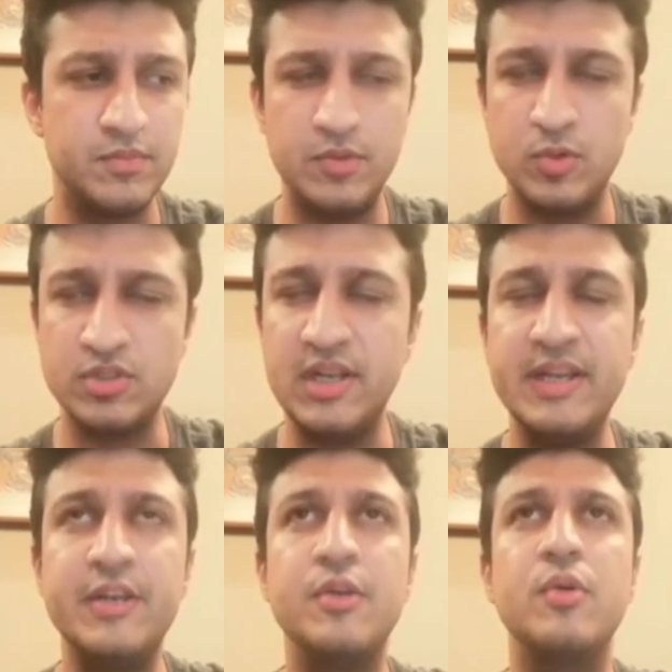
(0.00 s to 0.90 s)
Those
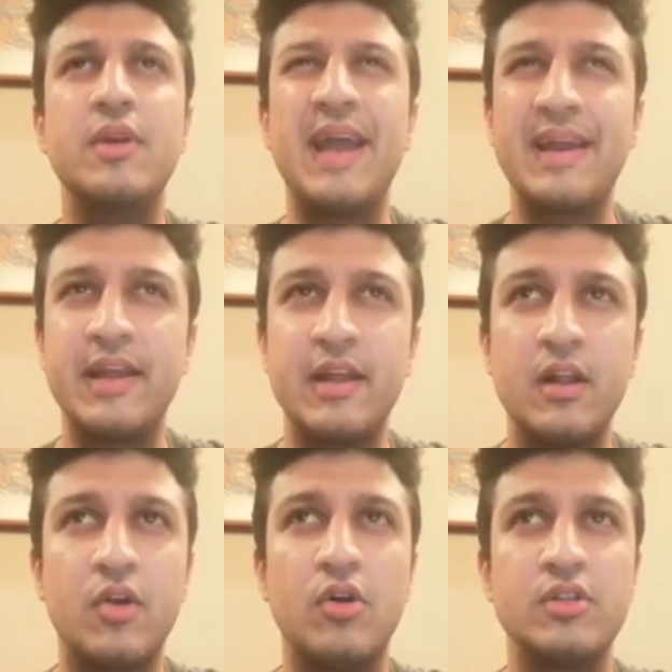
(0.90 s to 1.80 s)
lead to
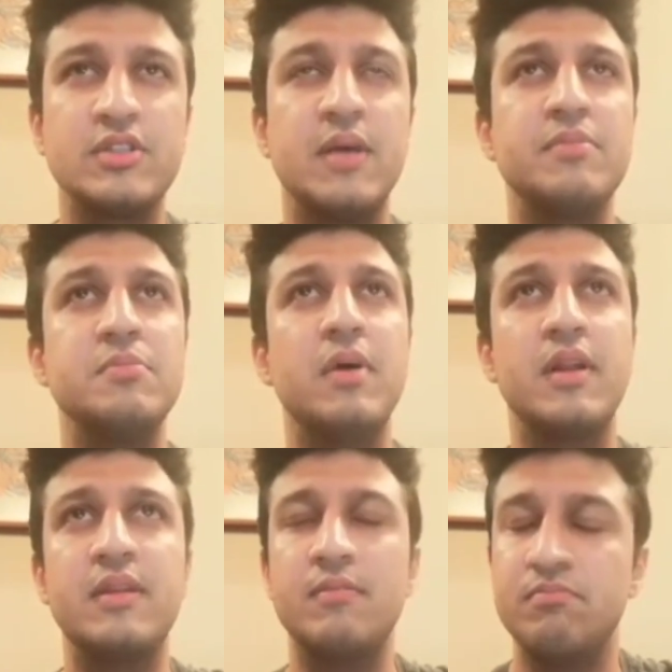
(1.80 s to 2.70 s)
technical concepts,
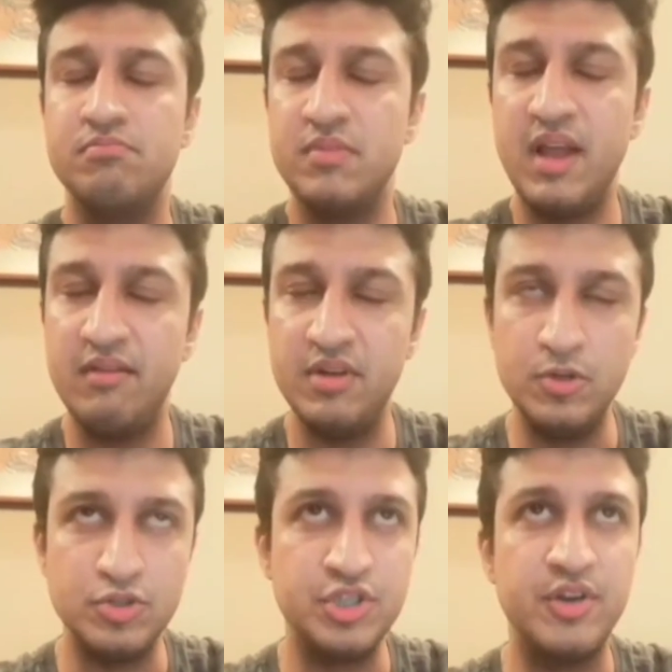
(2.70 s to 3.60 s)
but
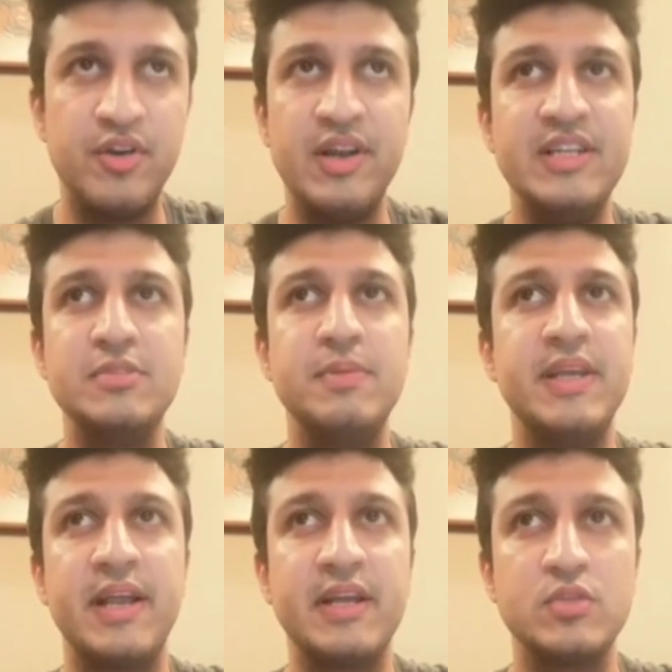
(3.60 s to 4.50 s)
evolutionarily
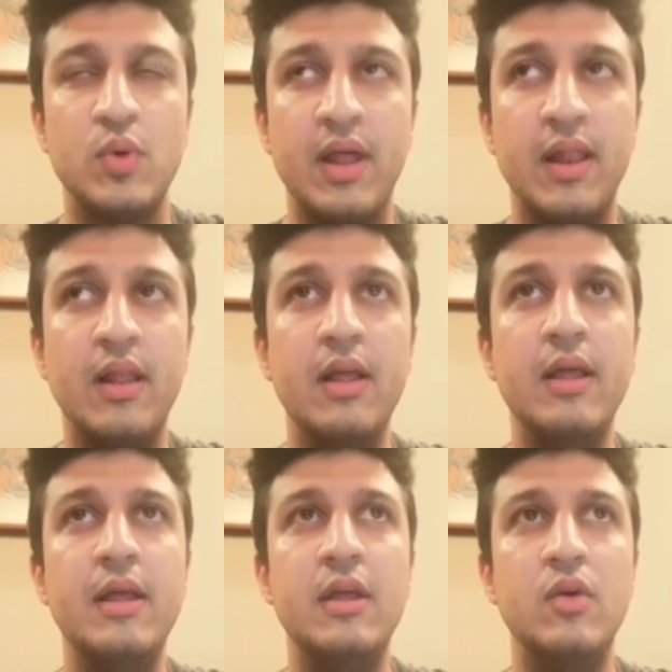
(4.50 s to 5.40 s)
speaking as well,
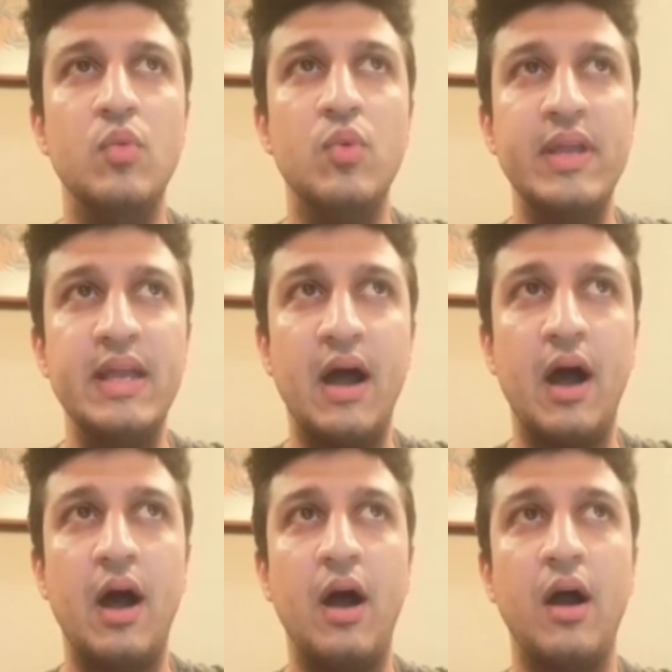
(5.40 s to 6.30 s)
we
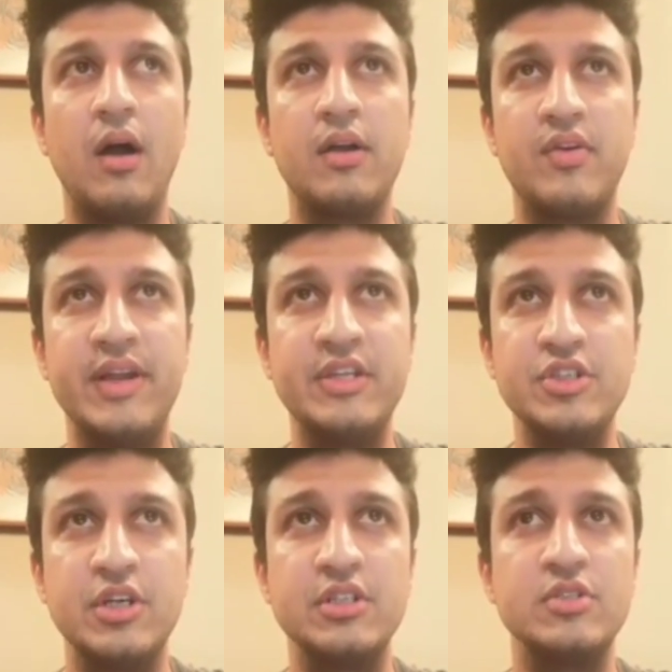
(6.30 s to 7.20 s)
are
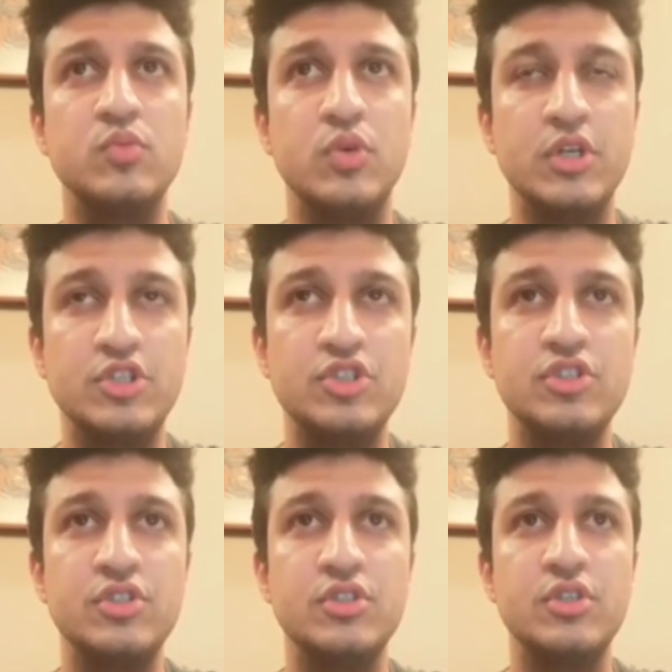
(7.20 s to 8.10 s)
creatures which
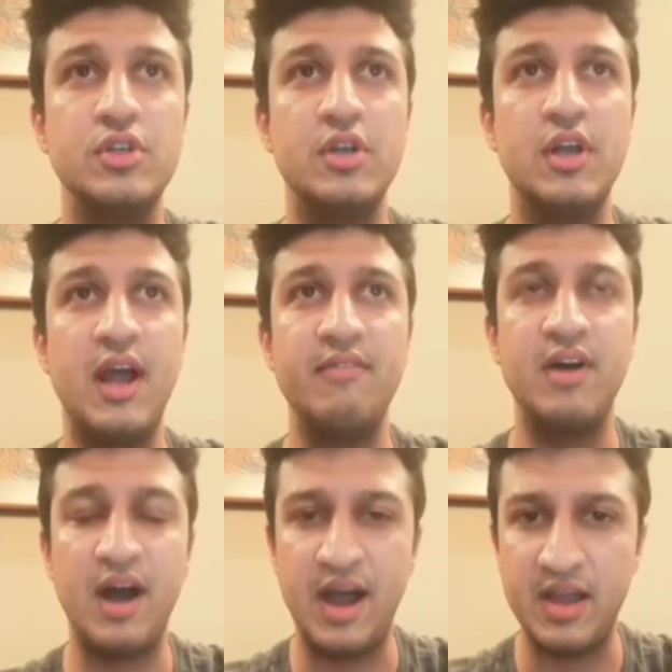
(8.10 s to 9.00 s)
have
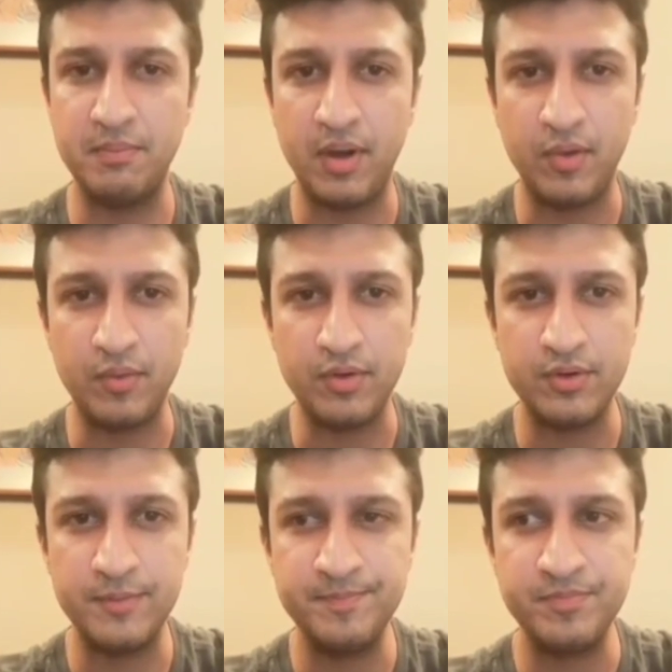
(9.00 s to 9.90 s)
a high amount
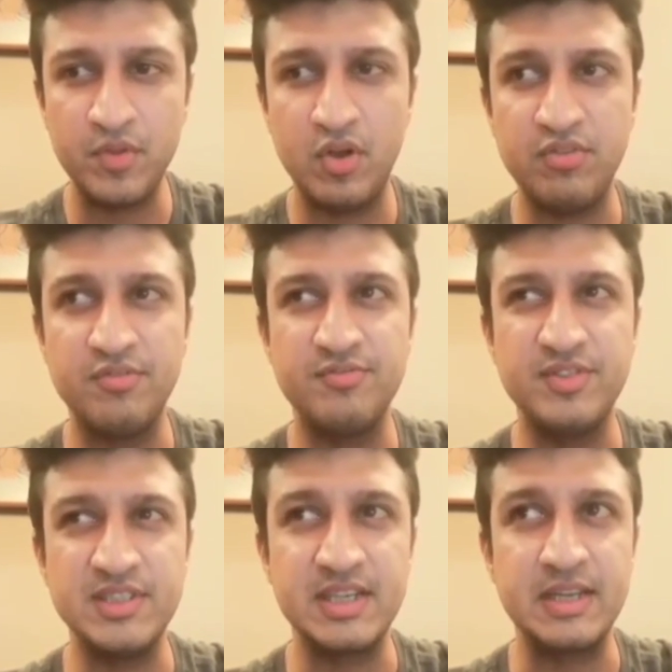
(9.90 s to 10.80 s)
of a
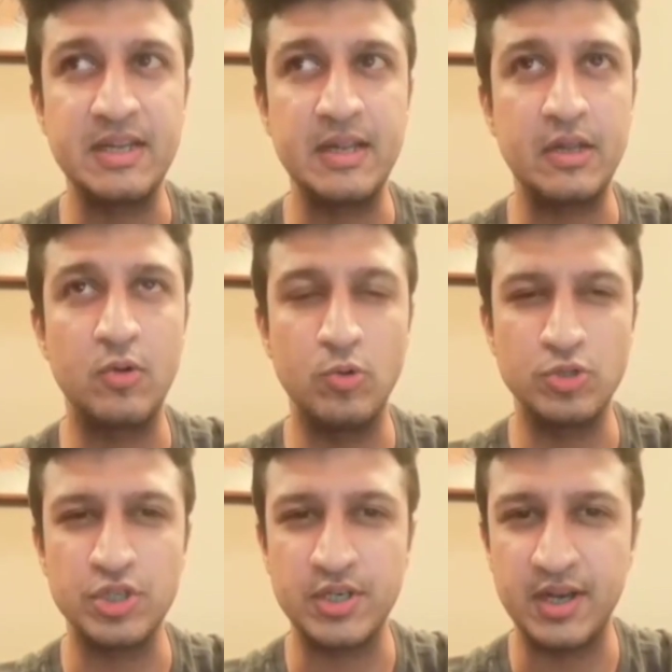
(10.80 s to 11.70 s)
physical
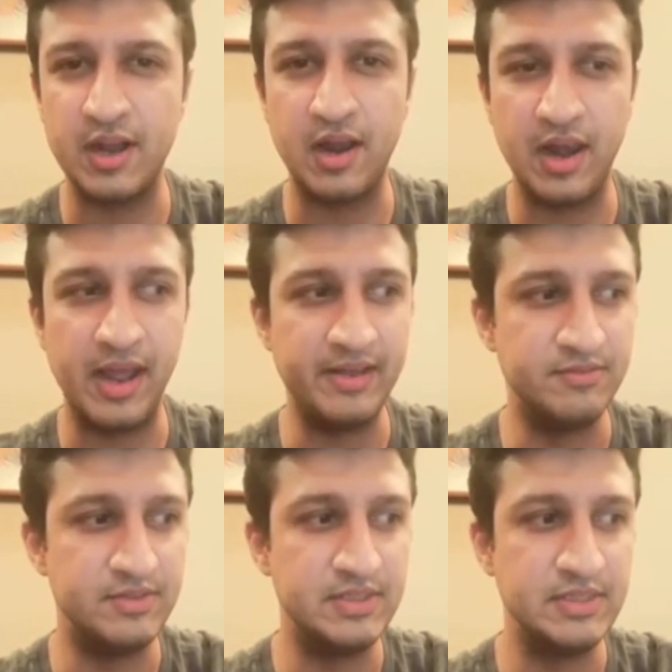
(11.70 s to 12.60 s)
quotient in our
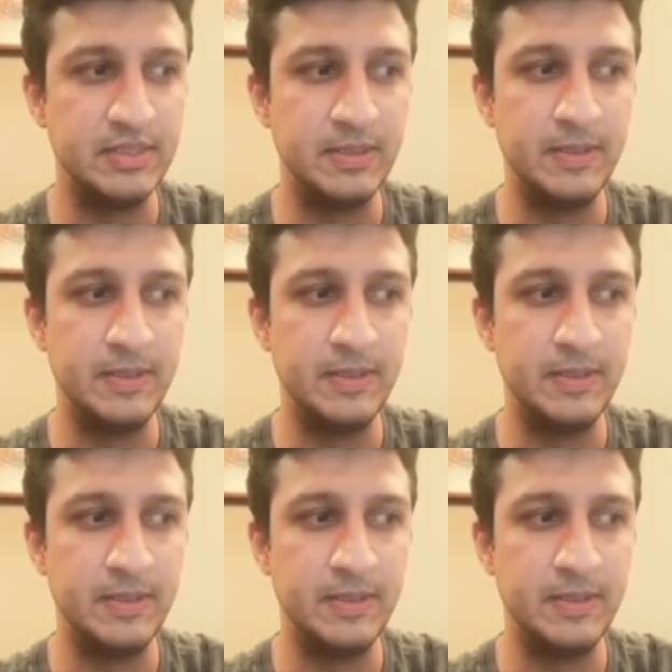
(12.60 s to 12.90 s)
lives.